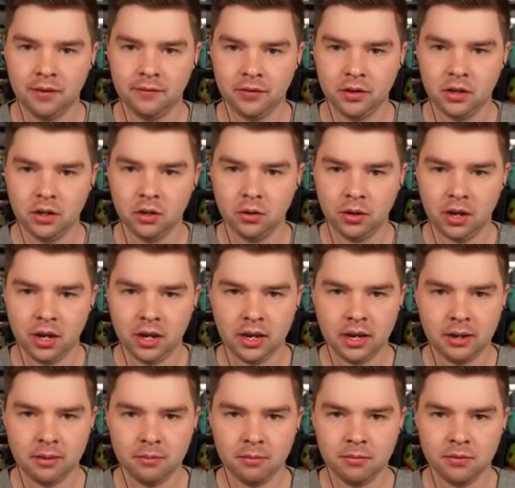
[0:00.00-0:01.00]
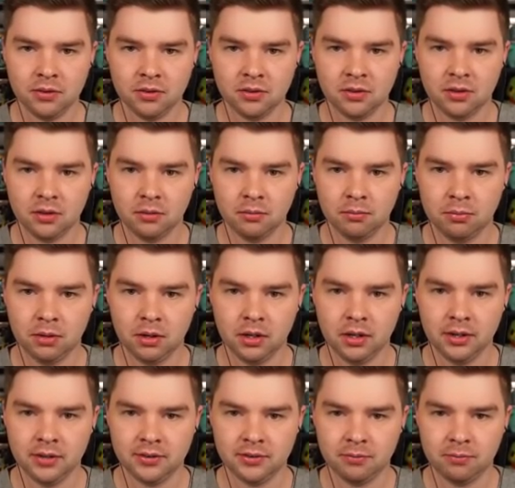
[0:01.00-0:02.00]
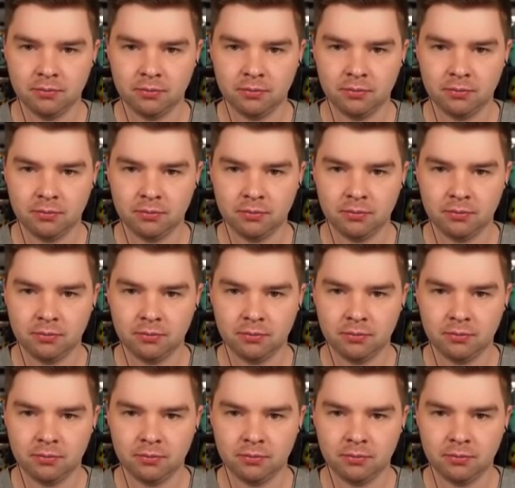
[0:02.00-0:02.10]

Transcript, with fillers: at video games, but he's